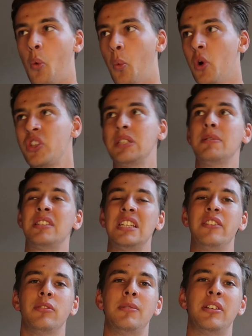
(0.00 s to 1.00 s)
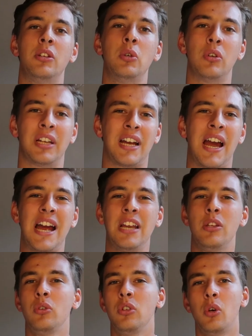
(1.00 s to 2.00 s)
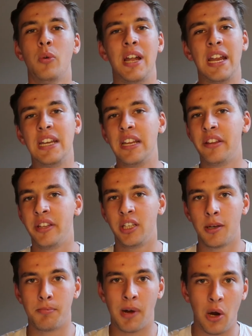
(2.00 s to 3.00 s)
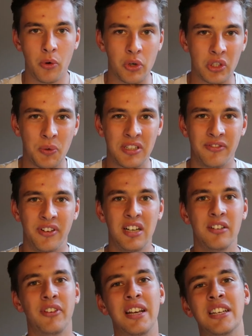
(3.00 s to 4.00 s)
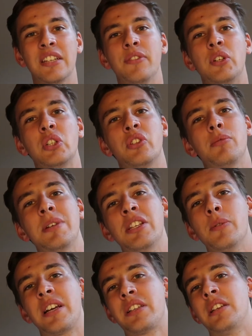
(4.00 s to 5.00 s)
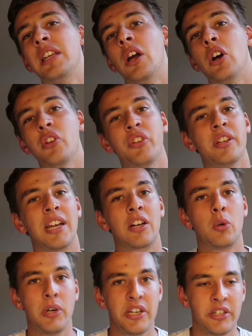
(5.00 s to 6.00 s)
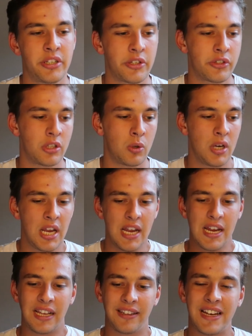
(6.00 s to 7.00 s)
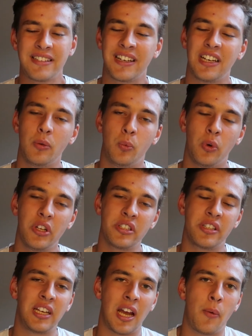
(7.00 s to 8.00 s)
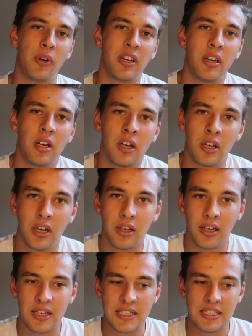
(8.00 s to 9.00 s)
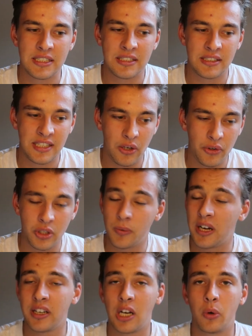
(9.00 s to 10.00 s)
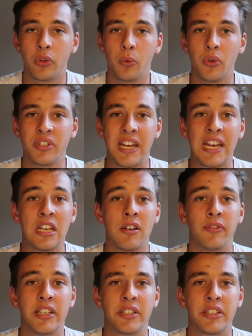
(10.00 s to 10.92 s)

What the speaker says: what's the best thing for me to do? Like, I don't know anything about you, so it's very difficult for me to actually answer that question. So that is kind of one thing I want to tell you right now towards the end of